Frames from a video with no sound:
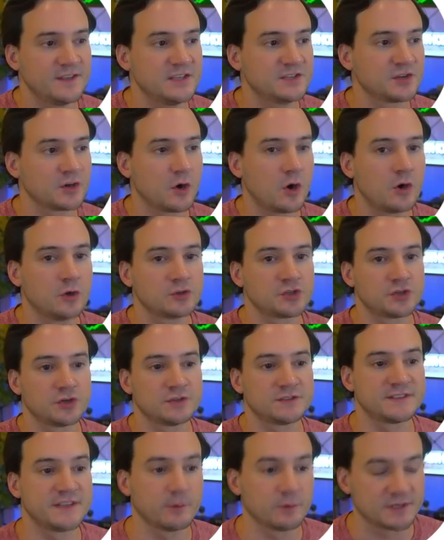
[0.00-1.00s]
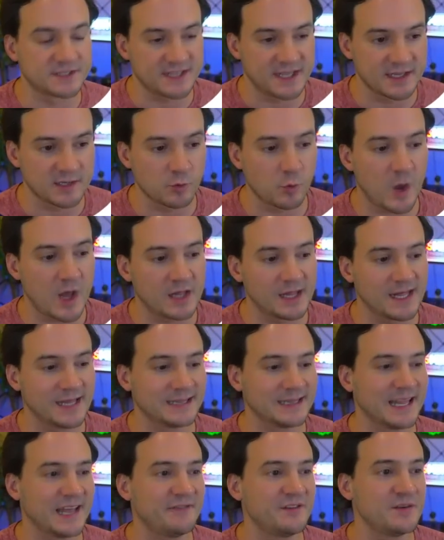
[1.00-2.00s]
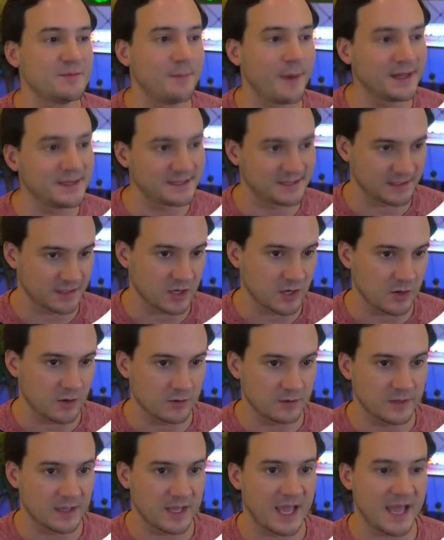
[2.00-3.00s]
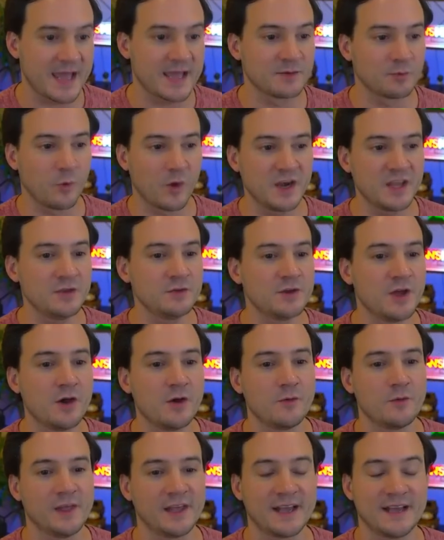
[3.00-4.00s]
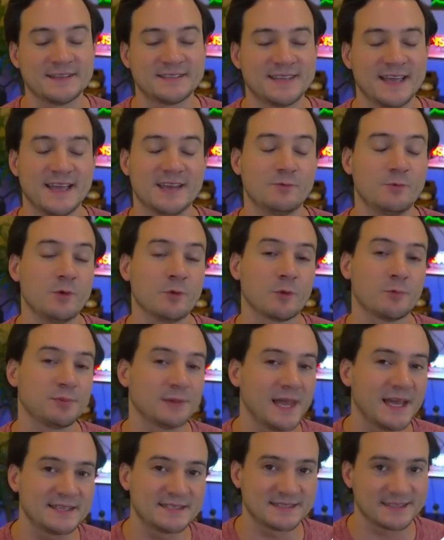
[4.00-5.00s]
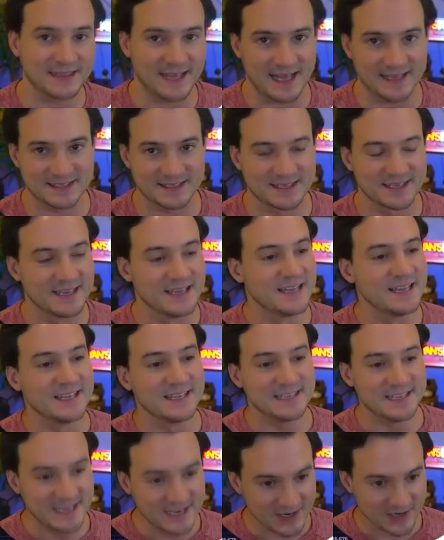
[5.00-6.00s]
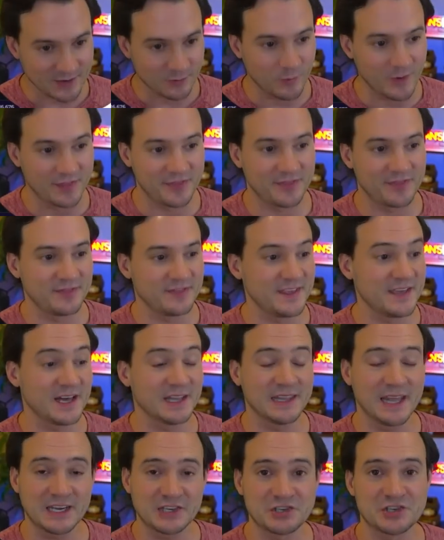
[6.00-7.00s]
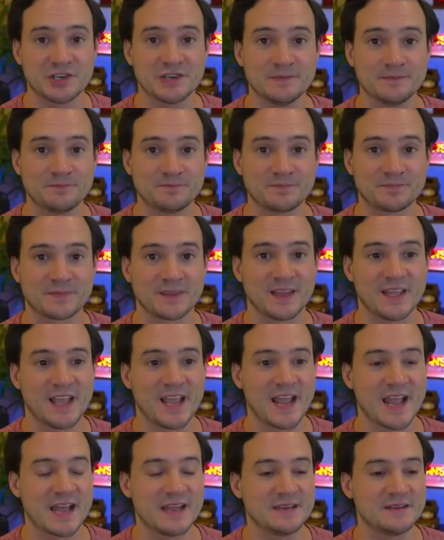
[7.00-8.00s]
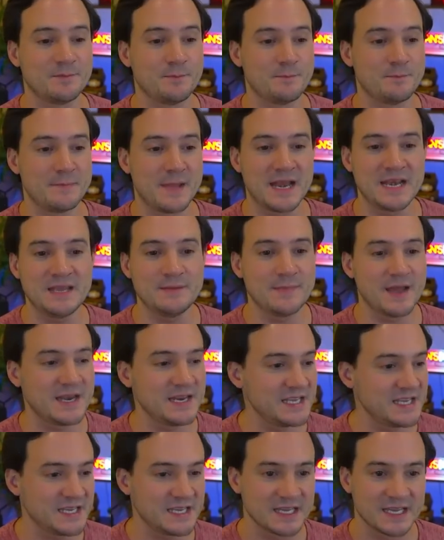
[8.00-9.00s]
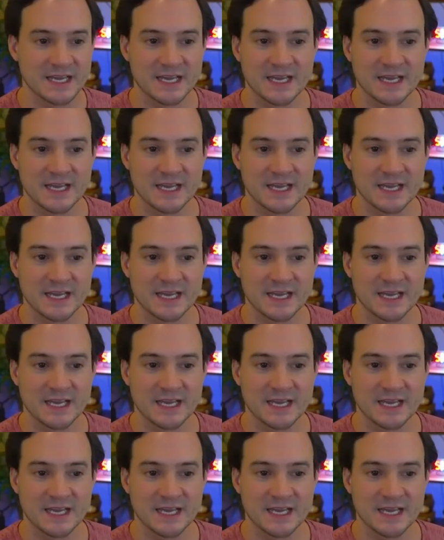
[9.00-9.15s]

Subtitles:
These are all shirts that were selling well 11 months ago. And what do you know? Like I said, we were blessed last year with the election and many,